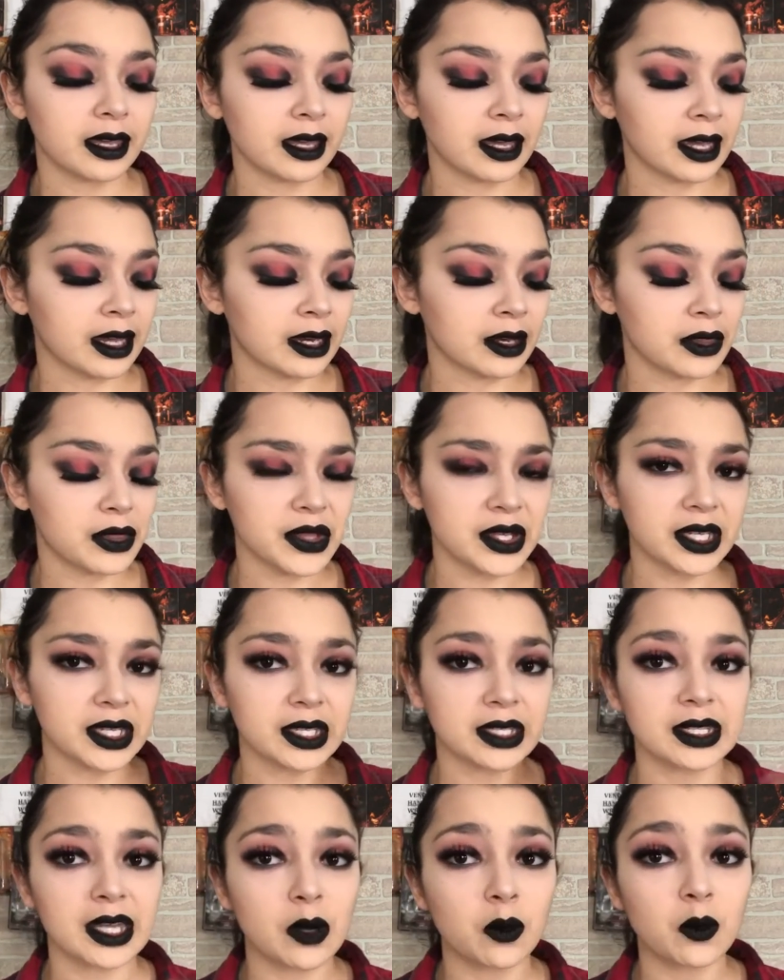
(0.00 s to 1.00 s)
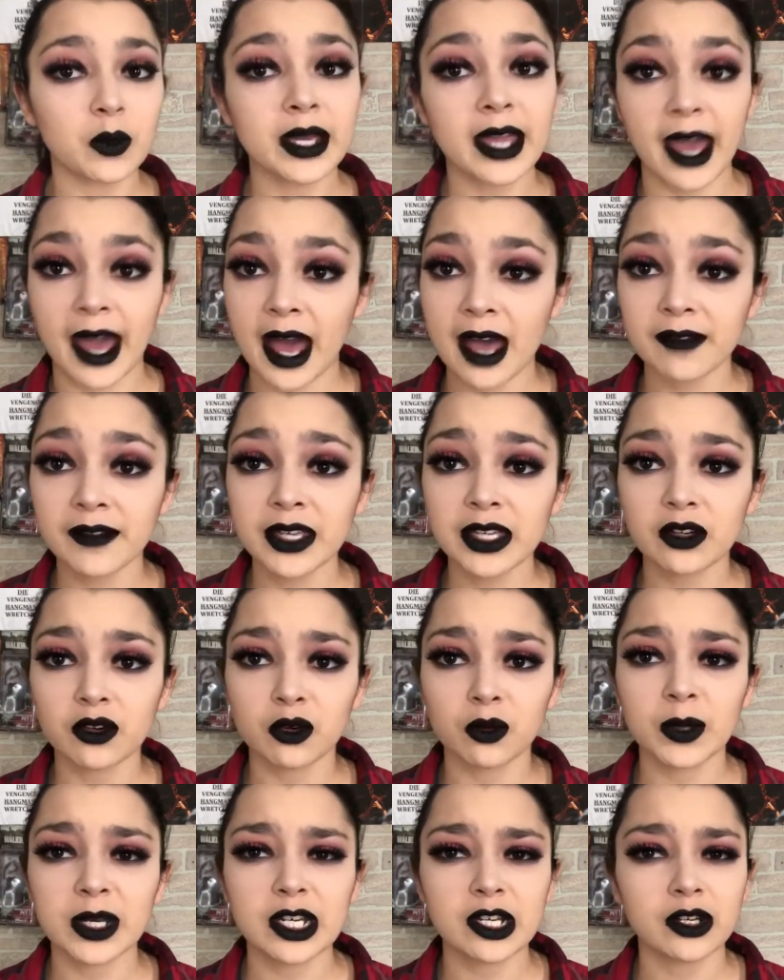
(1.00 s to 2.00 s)
and thinking that we have it
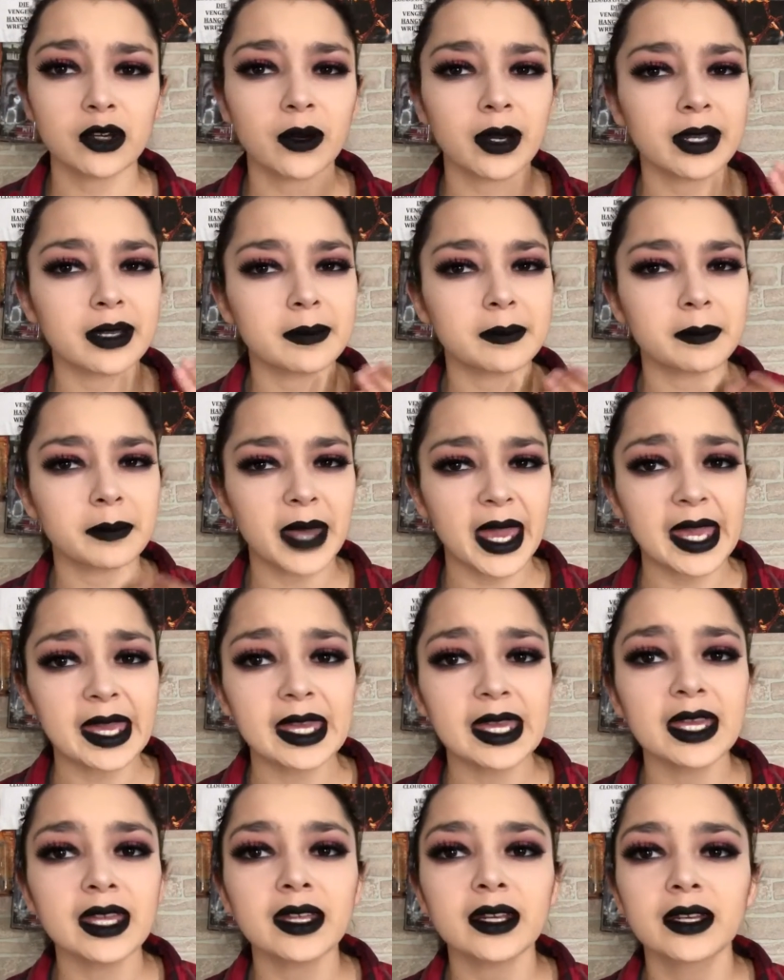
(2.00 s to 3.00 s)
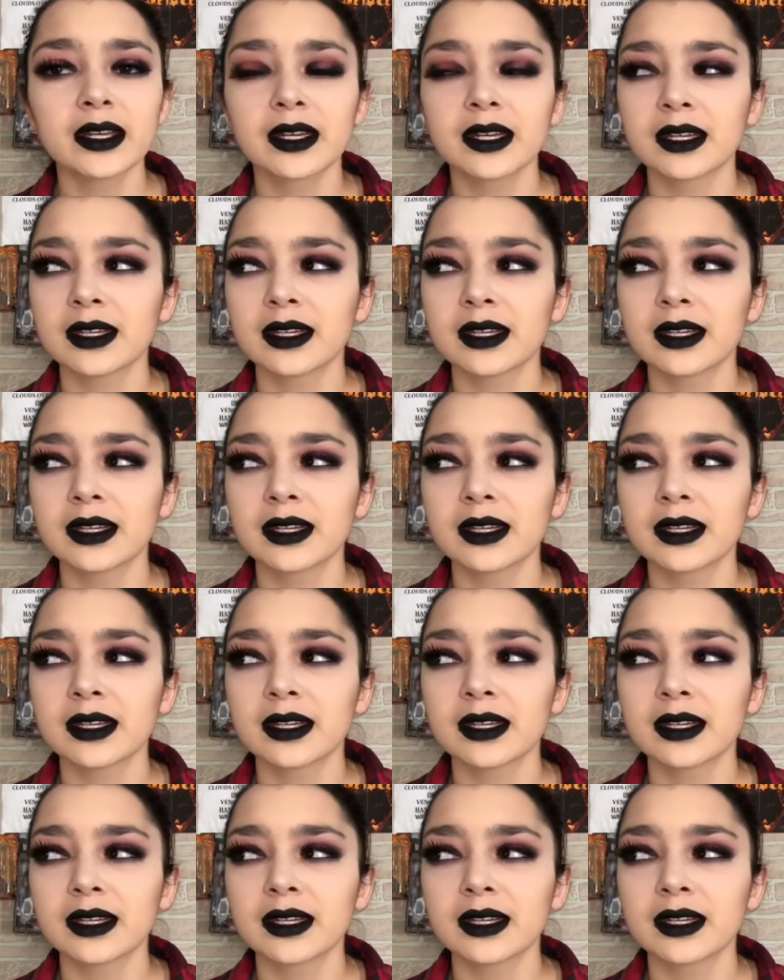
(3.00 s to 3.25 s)
or we know how to make it